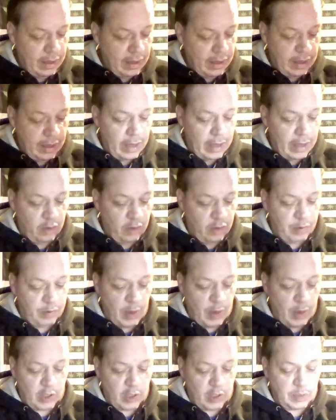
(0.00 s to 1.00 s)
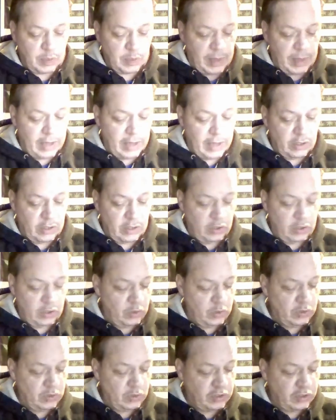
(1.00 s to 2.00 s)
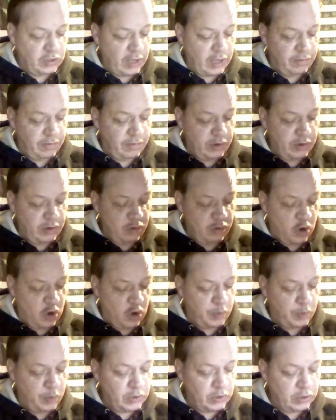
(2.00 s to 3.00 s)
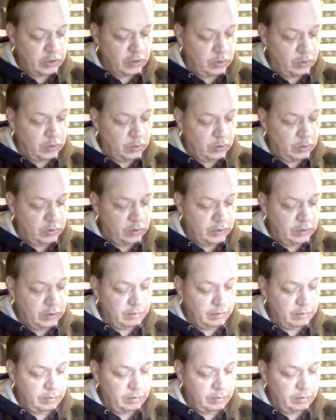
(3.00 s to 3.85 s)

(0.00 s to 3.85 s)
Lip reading: How the Republicans plan to safely reopen schools.